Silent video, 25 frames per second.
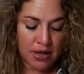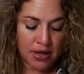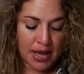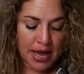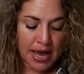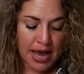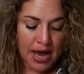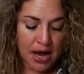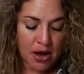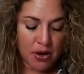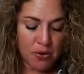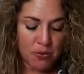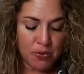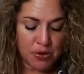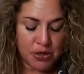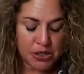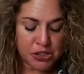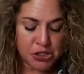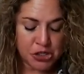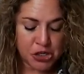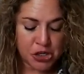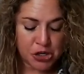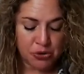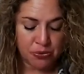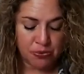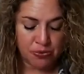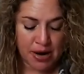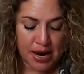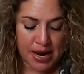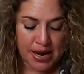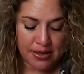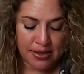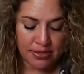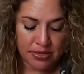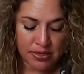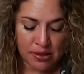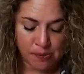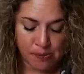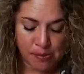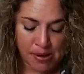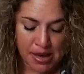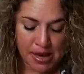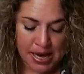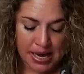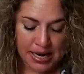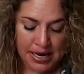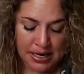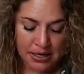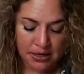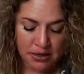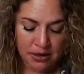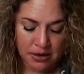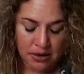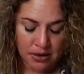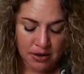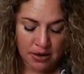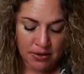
how would you rate the pain